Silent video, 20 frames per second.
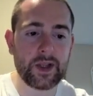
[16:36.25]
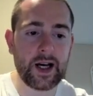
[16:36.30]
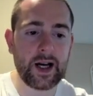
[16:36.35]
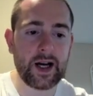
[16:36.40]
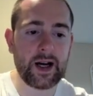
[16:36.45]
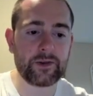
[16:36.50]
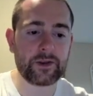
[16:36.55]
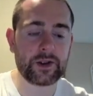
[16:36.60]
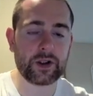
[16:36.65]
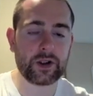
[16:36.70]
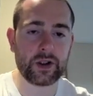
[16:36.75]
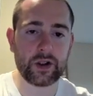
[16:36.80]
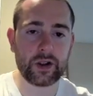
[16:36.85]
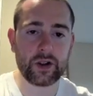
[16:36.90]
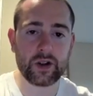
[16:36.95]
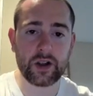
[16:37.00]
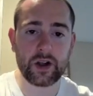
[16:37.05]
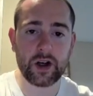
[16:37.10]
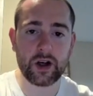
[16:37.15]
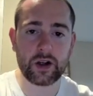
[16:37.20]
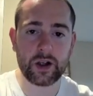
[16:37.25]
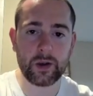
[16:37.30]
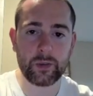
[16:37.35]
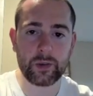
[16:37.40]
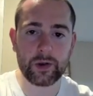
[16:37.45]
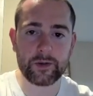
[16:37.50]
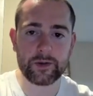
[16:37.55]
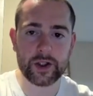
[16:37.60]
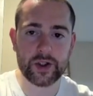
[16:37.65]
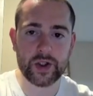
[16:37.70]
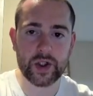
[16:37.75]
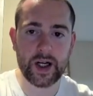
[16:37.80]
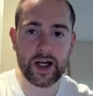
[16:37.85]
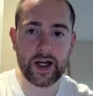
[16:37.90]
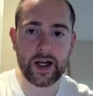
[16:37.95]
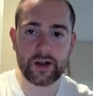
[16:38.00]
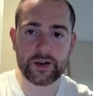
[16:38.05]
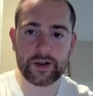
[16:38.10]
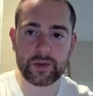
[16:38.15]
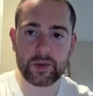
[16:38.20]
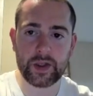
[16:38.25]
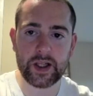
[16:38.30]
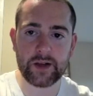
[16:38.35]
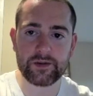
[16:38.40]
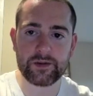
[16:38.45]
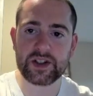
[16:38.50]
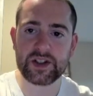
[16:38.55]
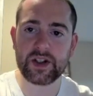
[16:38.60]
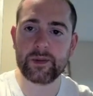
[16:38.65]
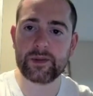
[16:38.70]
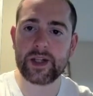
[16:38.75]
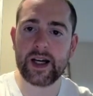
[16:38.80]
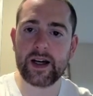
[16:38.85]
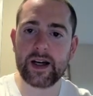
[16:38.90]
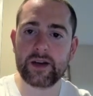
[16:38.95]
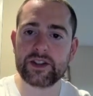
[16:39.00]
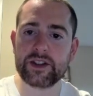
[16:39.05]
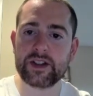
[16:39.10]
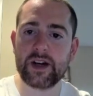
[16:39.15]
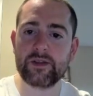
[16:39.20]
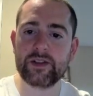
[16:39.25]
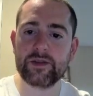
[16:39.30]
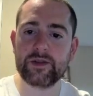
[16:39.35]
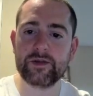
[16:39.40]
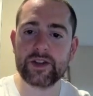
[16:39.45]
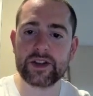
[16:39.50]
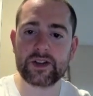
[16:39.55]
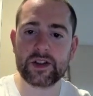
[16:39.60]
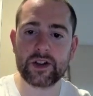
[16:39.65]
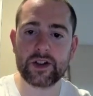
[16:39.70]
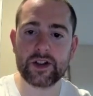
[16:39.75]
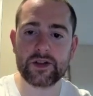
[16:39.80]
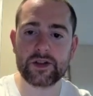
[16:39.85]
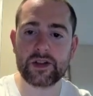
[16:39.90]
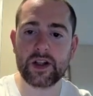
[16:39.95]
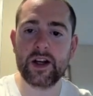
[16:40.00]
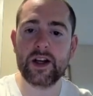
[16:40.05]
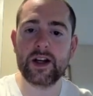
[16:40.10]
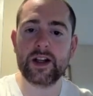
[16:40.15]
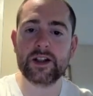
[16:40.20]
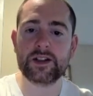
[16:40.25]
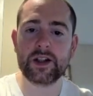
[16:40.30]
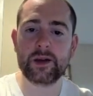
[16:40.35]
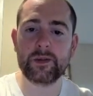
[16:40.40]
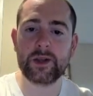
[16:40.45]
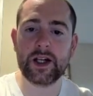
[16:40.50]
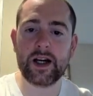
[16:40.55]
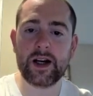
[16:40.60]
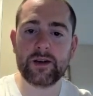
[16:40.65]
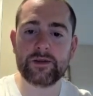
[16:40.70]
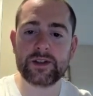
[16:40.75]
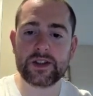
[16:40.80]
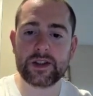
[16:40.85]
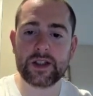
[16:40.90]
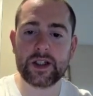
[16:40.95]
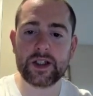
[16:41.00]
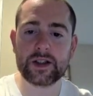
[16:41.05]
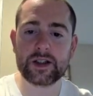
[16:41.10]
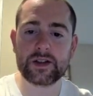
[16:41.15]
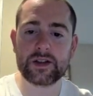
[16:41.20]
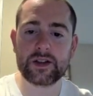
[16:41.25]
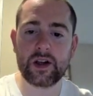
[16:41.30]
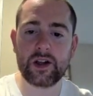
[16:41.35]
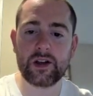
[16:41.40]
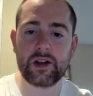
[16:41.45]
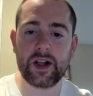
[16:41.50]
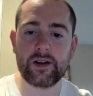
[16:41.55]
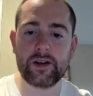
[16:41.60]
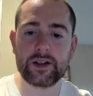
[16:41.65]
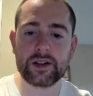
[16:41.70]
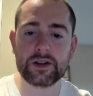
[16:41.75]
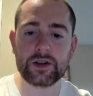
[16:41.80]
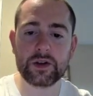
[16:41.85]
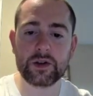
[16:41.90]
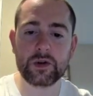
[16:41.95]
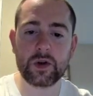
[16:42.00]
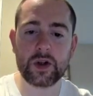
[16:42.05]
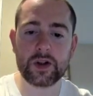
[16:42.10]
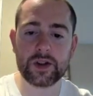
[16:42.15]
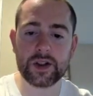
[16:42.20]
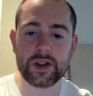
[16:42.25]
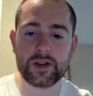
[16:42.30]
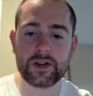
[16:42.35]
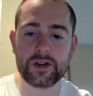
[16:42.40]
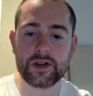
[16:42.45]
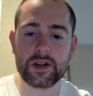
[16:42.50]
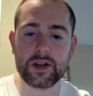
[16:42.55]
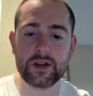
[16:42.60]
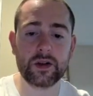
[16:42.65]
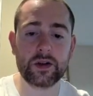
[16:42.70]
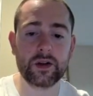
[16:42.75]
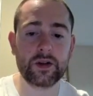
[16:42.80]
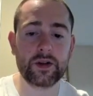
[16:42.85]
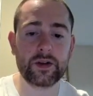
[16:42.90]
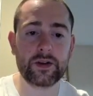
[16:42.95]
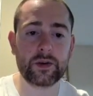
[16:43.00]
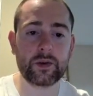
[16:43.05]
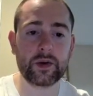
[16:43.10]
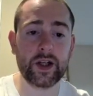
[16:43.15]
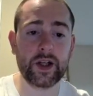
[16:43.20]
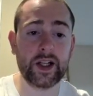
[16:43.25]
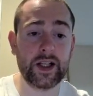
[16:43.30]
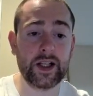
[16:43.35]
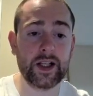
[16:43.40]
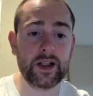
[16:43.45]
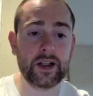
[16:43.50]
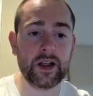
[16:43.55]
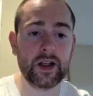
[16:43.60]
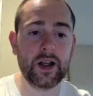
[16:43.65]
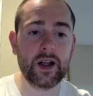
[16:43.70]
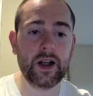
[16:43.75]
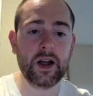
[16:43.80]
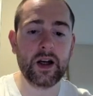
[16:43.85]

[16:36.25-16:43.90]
After a couple of our trials, we have some that have 7 visitors, some that have 6, 11, 202, 3,